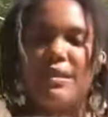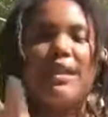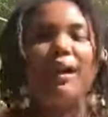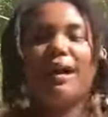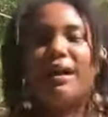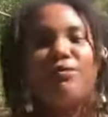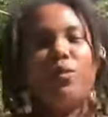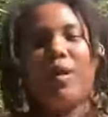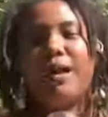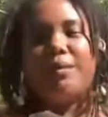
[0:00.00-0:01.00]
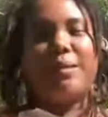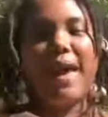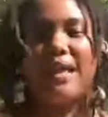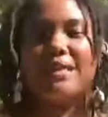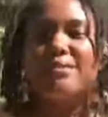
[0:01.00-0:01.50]
Let me I gotta rewind it
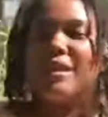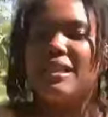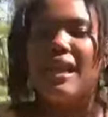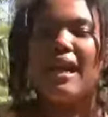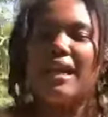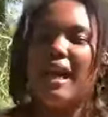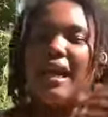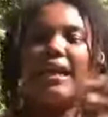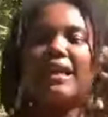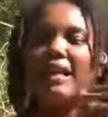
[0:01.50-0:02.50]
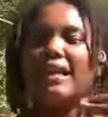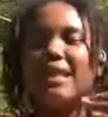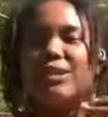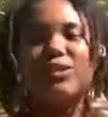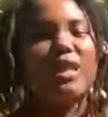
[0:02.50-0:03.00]
back because sometimes I gotta I gotta get
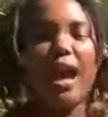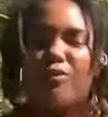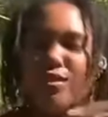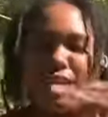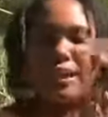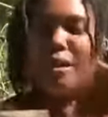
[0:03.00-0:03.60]
it. So that's how I read.